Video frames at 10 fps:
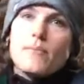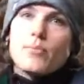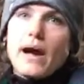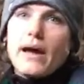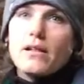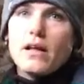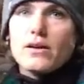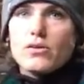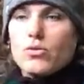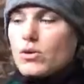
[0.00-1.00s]
bridle
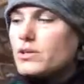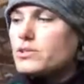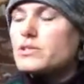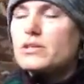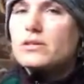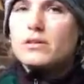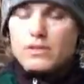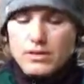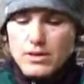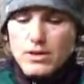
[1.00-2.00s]
on a horse
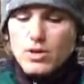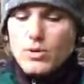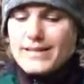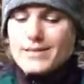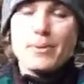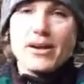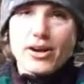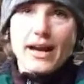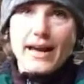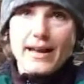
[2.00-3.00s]
who has a
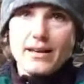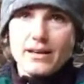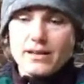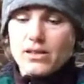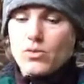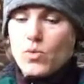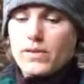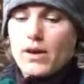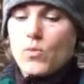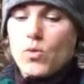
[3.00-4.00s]
bigger head than the one
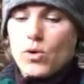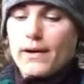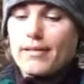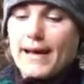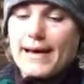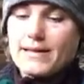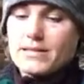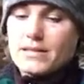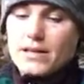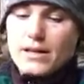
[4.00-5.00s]
that wore it
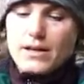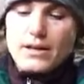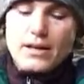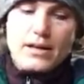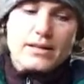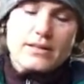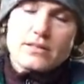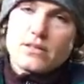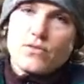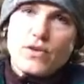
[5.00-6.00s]
last
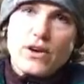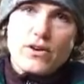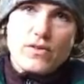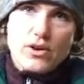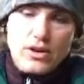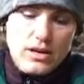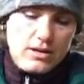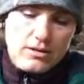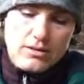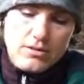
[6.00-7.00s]
is very, very
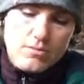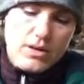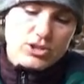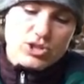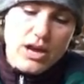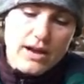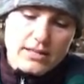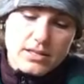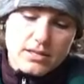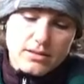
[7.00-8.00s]
much not
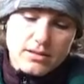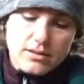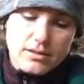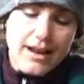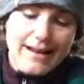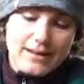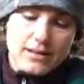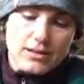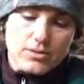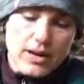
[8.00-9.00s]
kind,
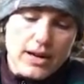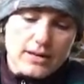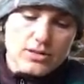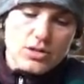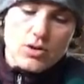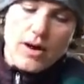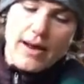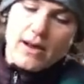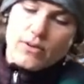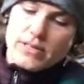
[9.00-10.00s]
okay? So
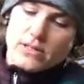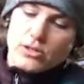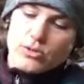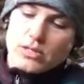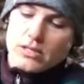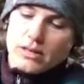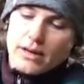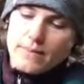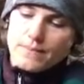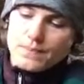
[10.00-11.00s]
I always loosen it
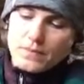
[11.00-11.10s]
up